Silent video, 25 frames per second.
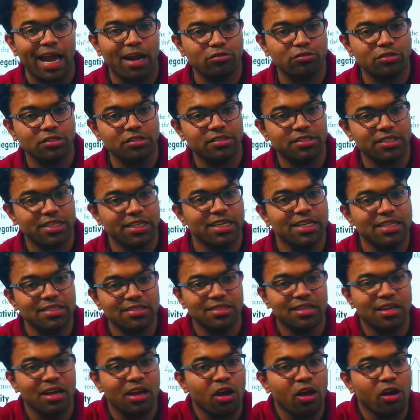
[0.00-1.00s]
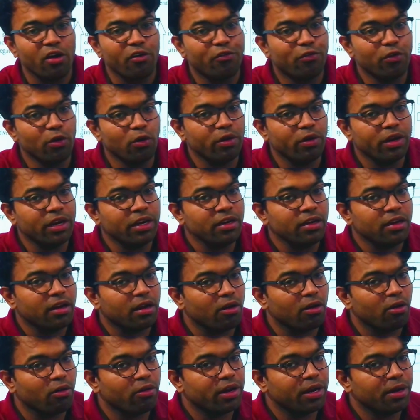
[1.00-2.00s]
halogen series: fluorine,
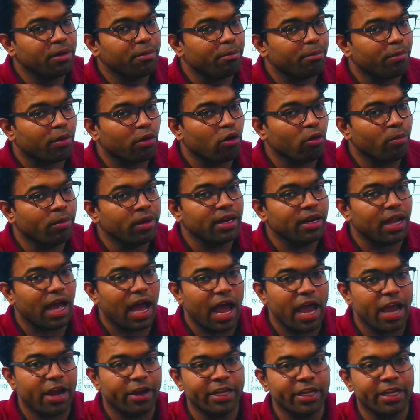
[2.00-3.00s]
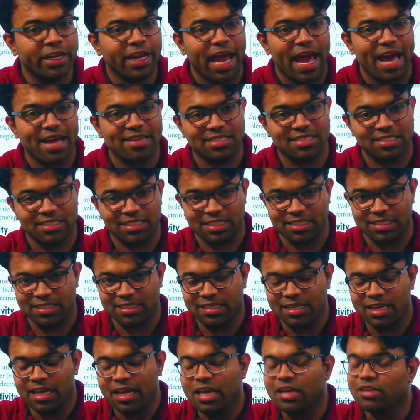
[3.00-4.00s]
chlorine, bromine, iodine, acetylene.
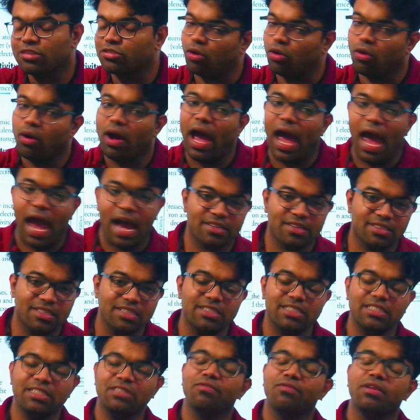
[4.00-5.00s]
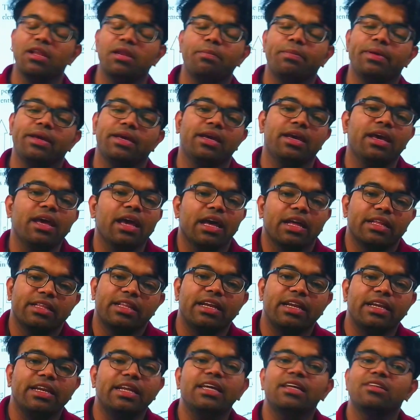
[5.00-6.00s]
So acetylene will be
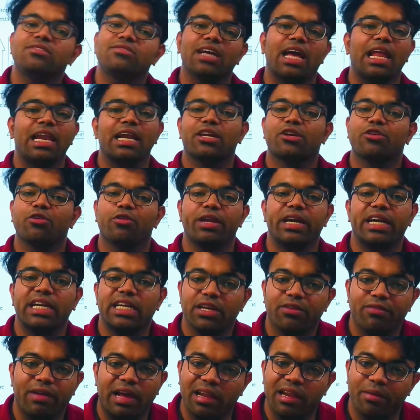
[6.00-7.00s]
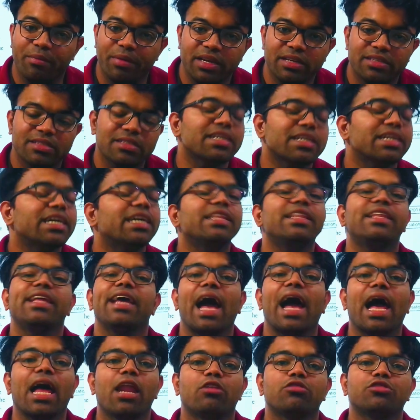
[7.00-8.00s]
the least electronegative element in
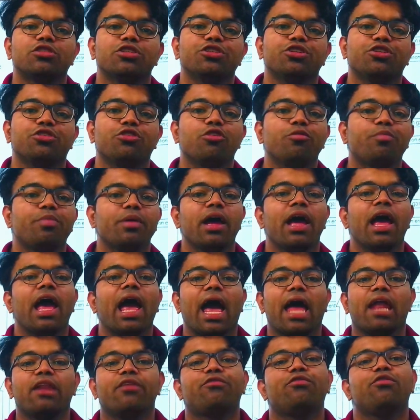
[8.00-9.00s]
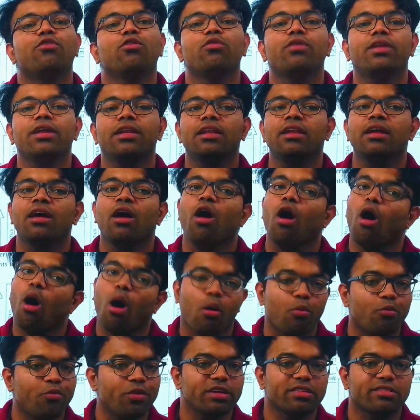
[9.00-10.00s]
the halogen group, and fluorine
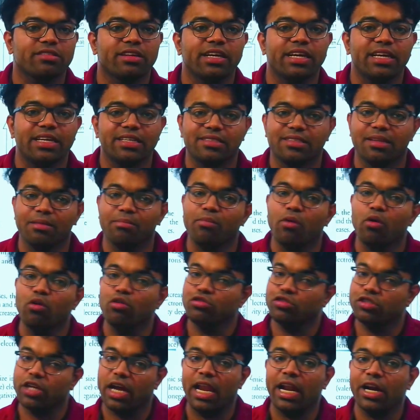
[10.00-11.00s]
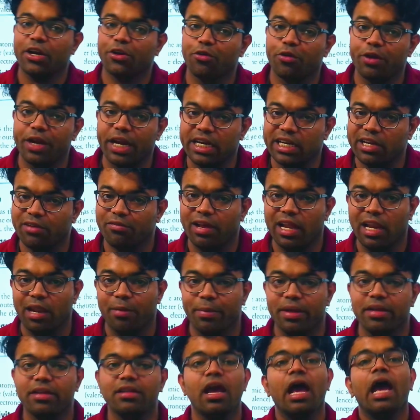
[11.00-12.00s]
obviously is the most electronegative
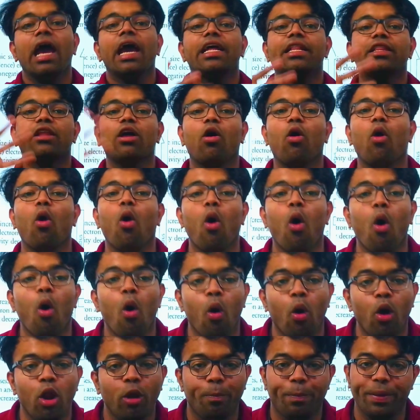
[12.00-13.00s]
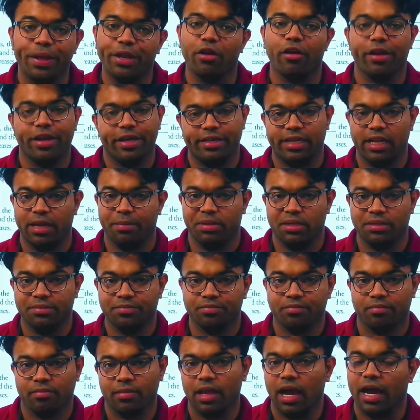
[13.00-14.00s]
element in the whole periodic table.
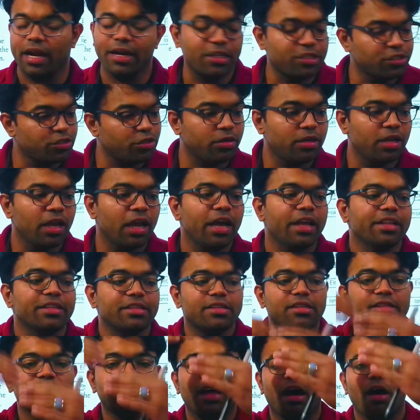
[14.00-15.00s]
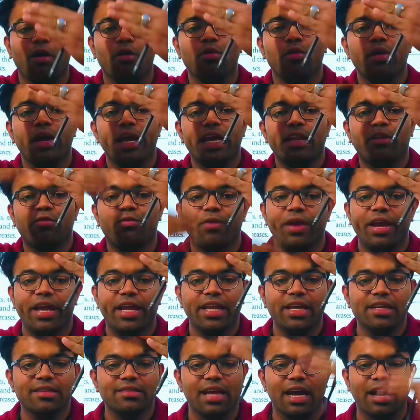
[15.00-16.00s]
Understood? This is how it
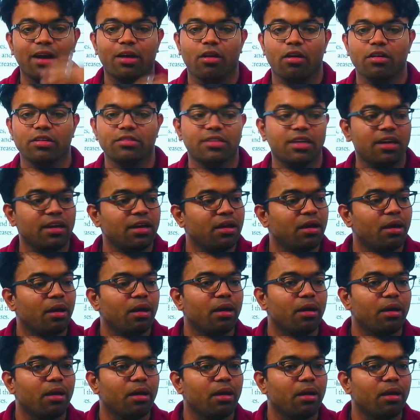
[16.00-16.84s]
varies across a